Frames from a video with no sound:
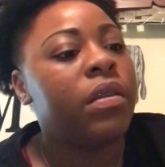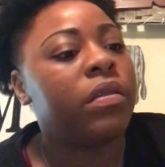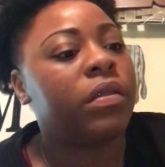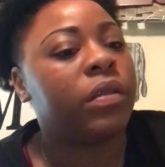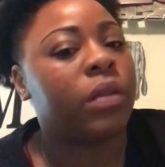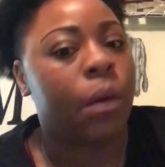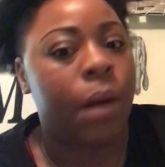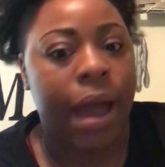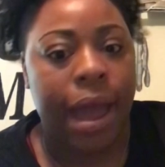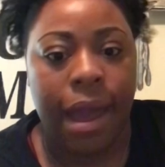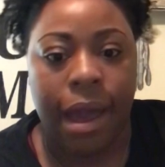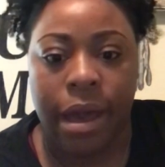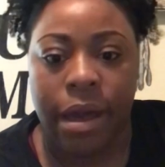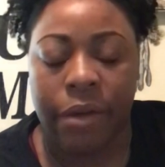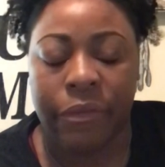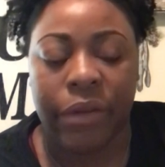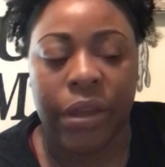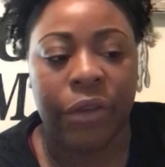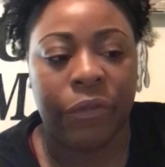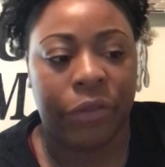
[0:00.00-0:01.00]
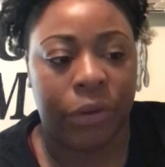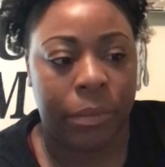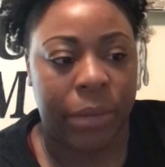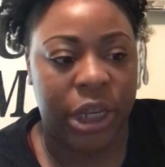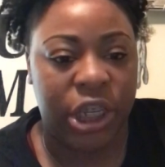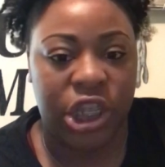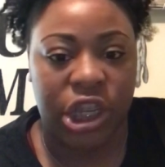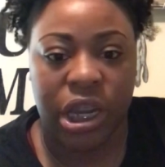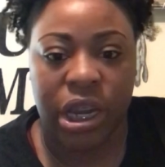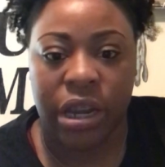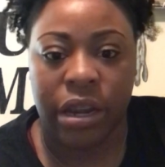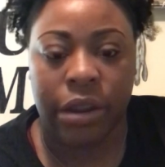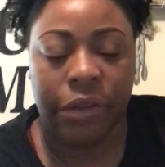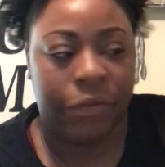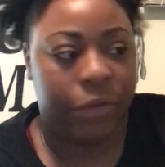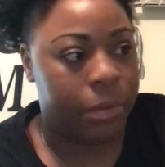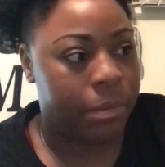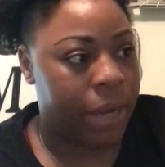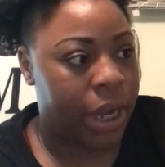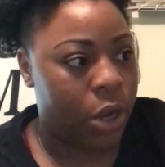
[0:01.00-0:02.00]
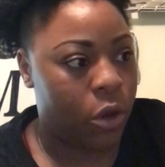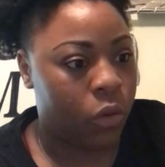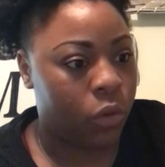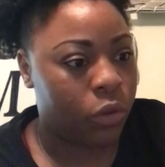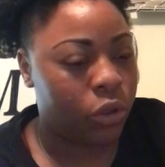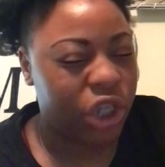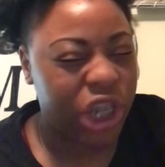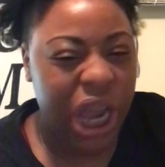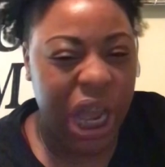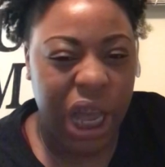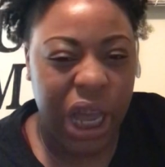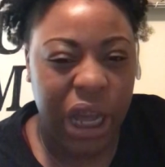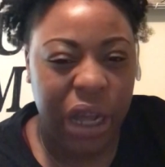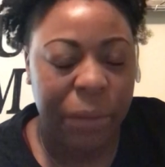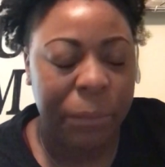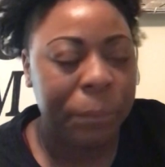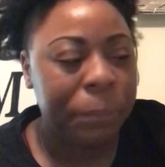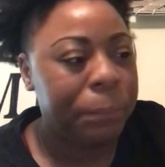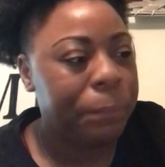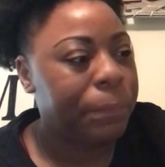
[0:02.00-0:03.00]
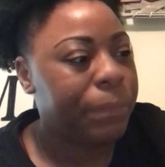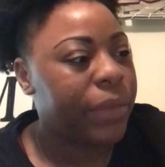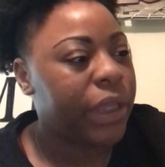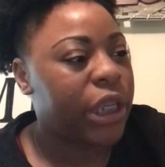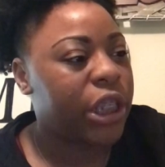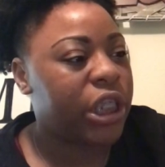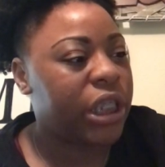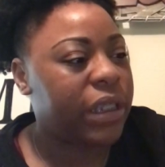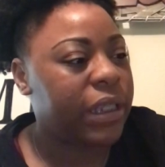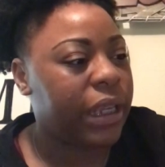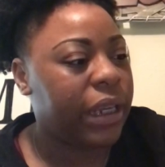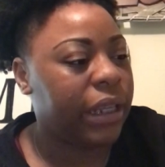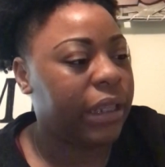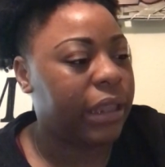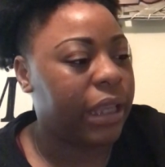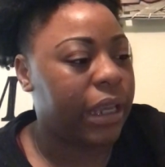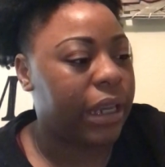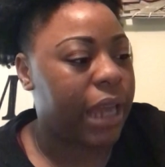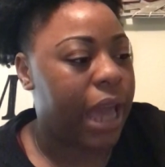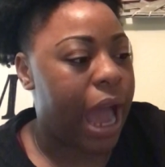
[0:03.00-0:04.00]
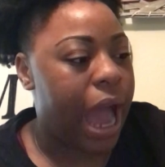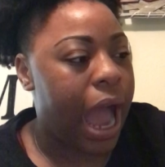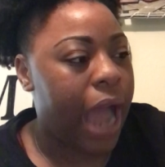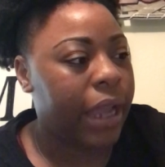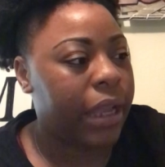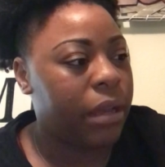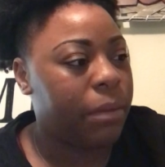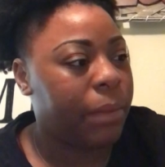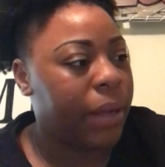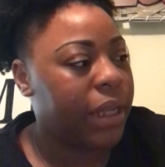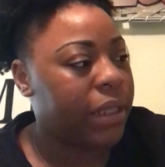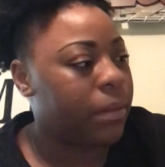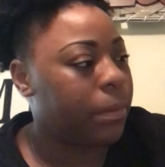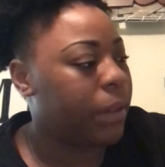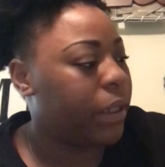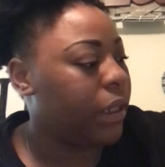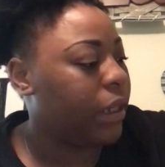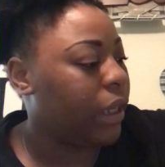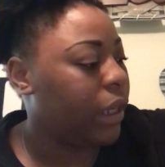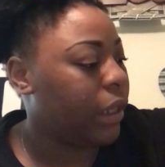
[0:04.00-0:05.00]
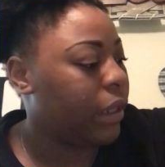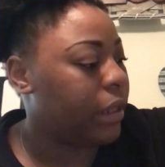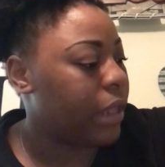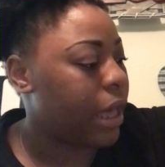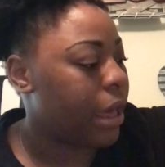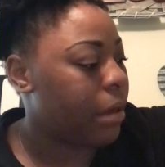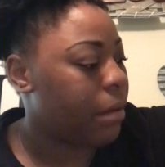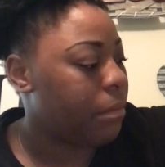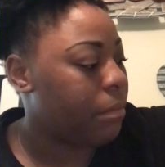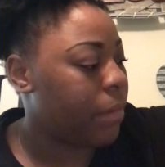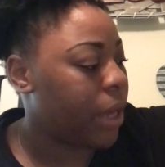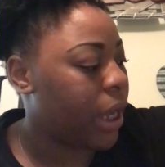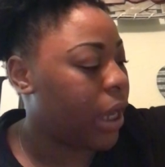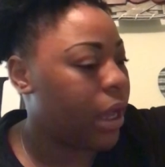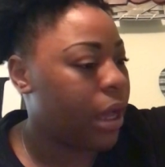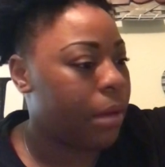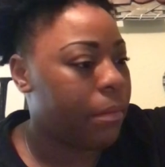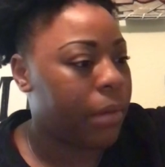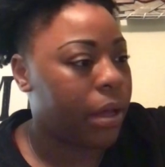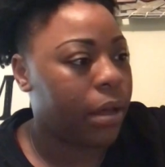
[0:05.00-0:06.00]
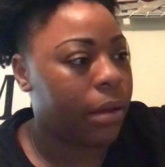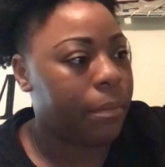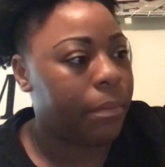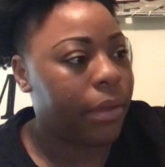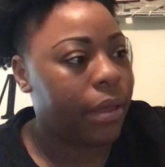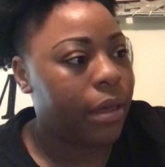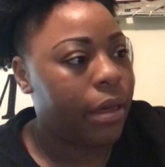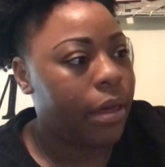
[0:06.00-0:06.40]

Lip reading: So I have information in there from my old job, just anything that I could possibly need that may come up.